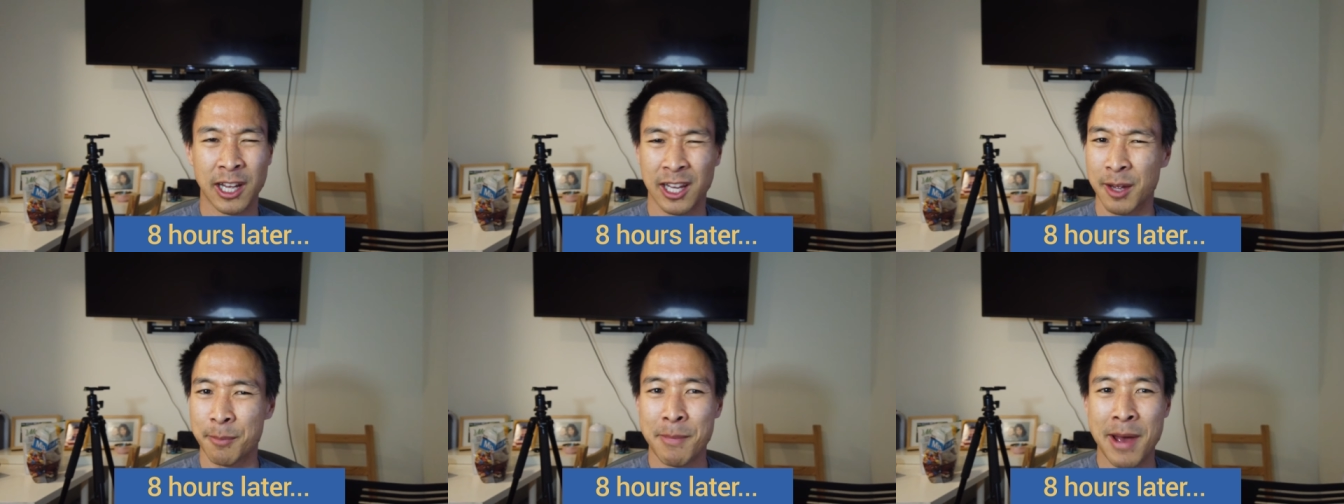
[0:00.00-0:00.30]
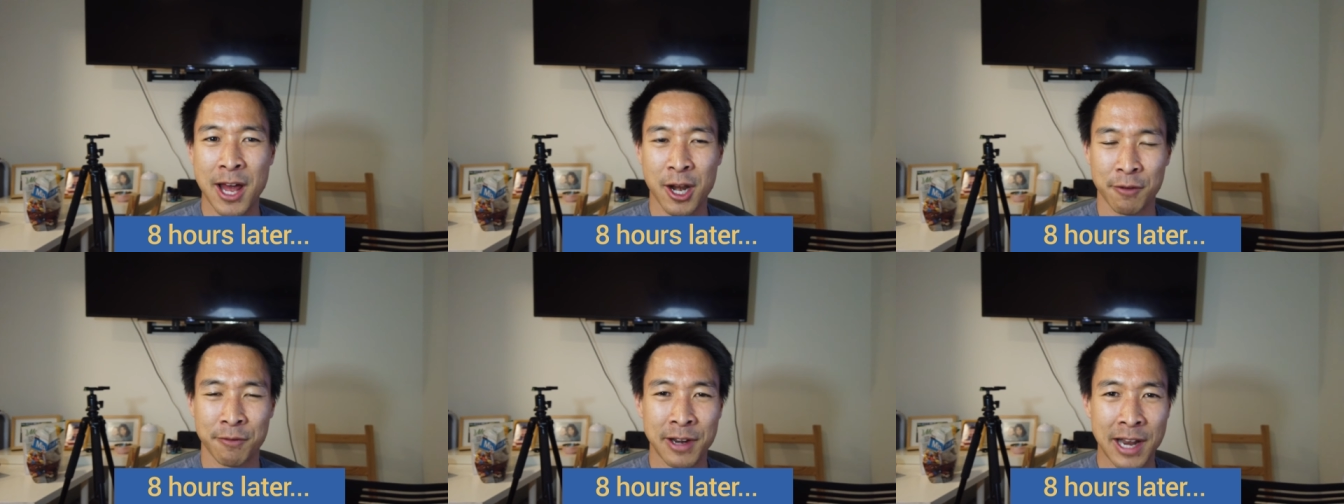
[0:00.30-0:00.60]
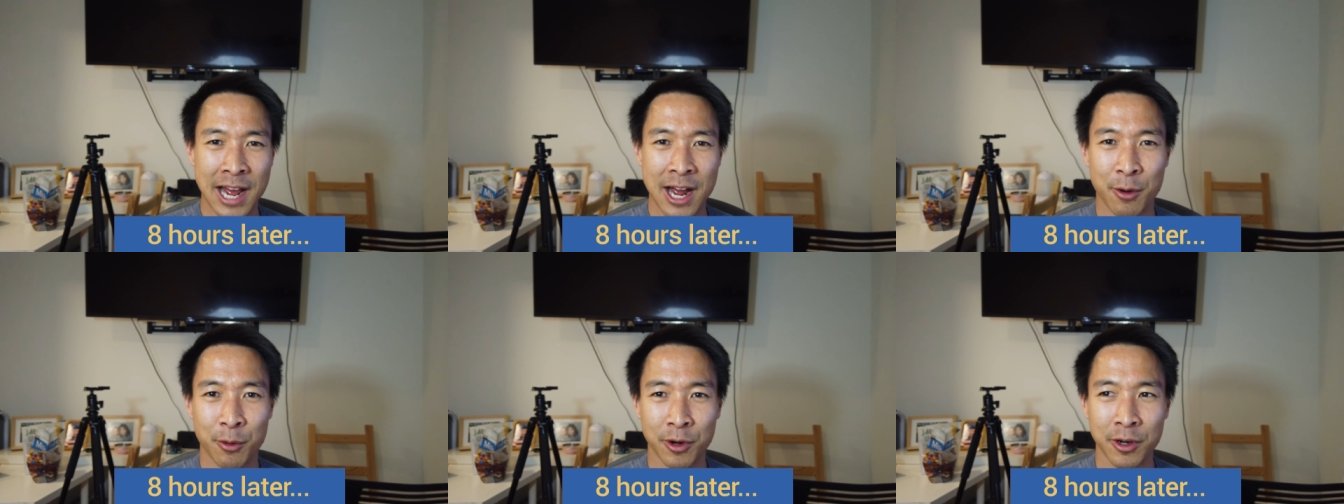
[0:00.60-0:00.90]
like a matter of
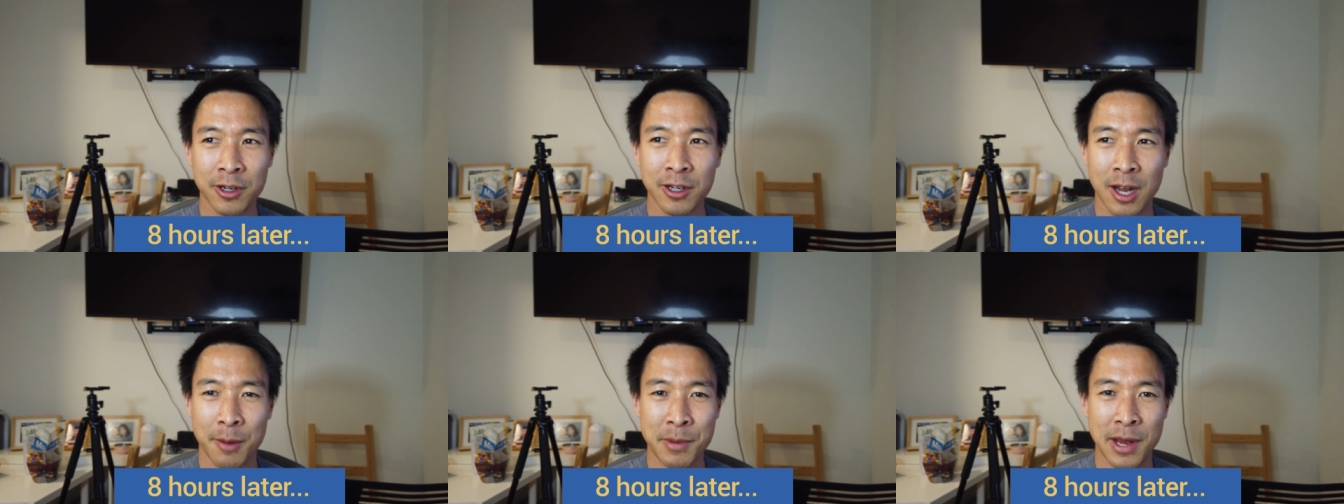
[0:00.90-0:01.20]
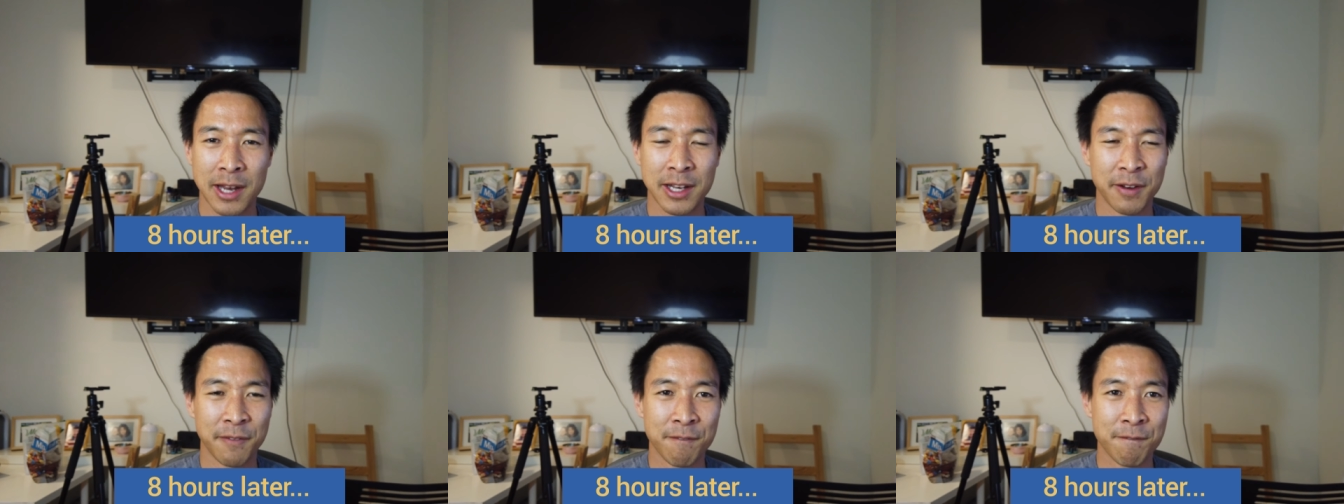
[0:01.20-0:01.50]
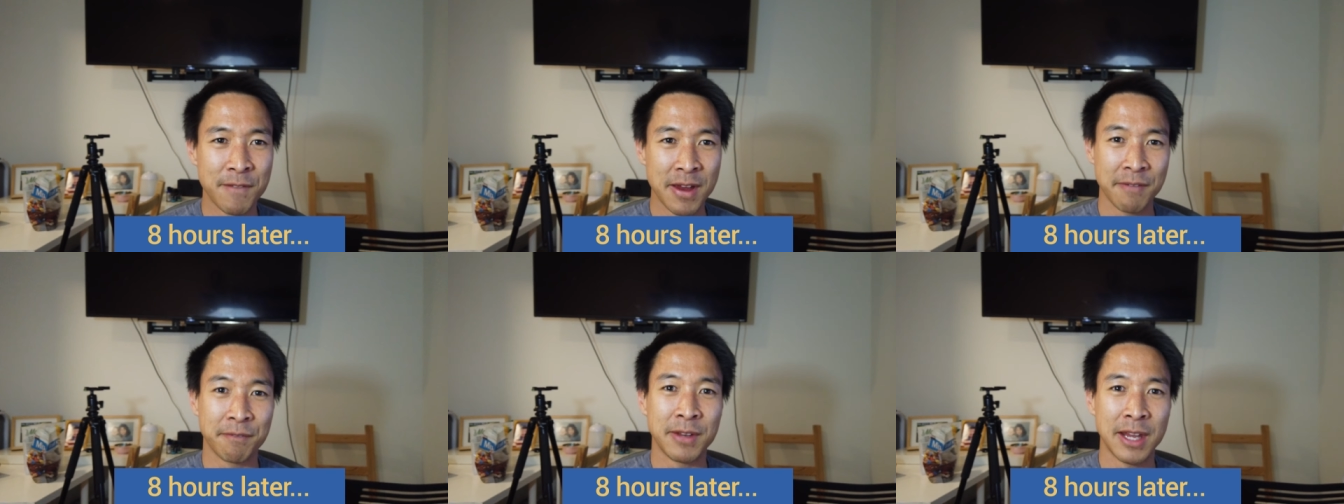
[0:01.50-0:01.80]
an hour. I mean, I did
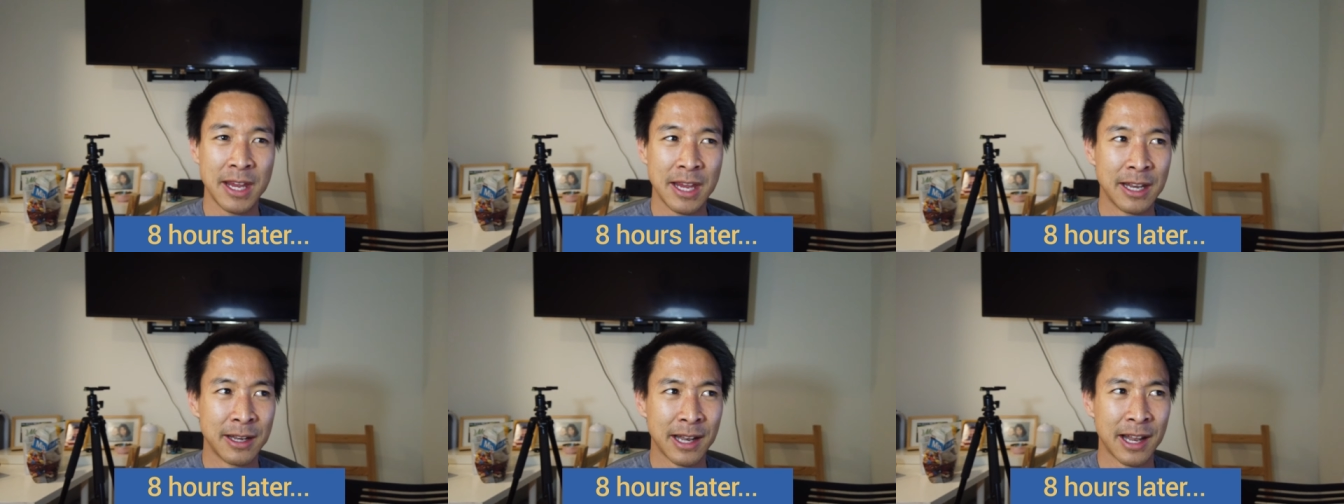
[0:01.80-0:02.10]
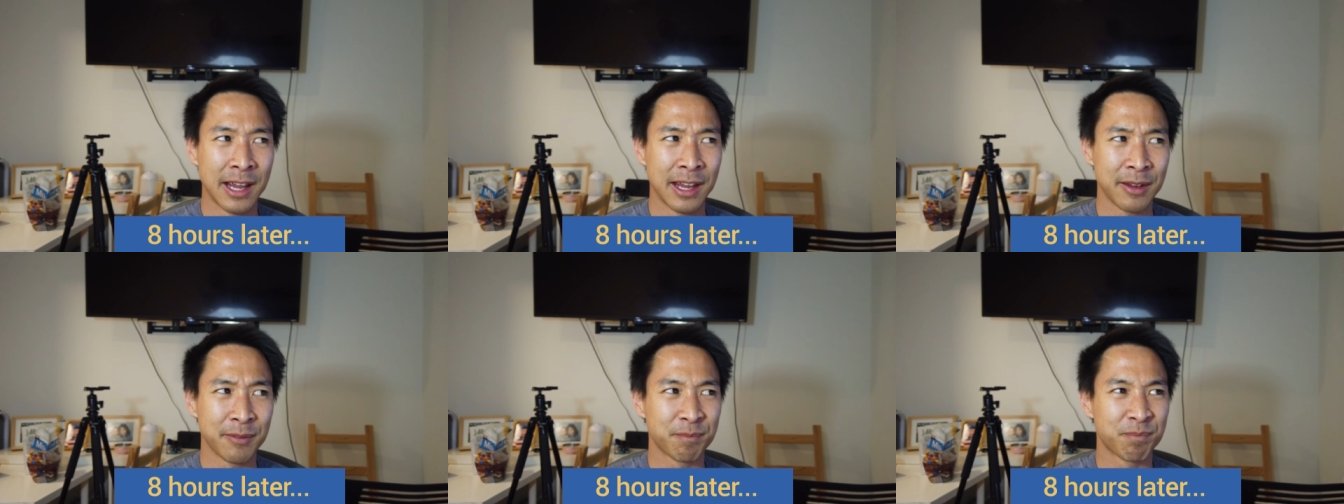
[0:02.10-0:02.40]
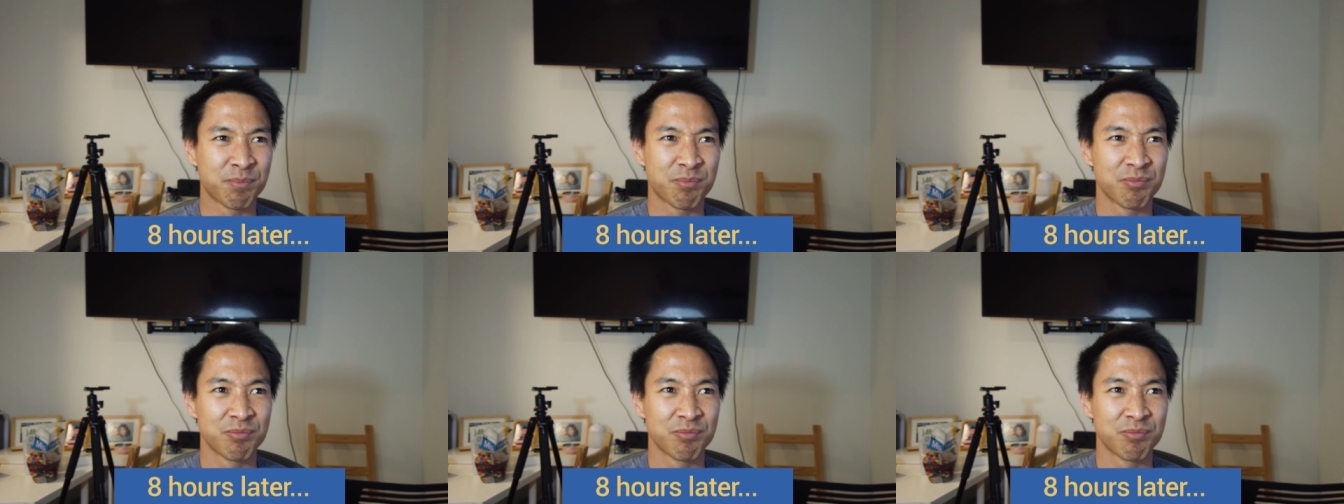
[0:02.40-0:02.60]
fifty in like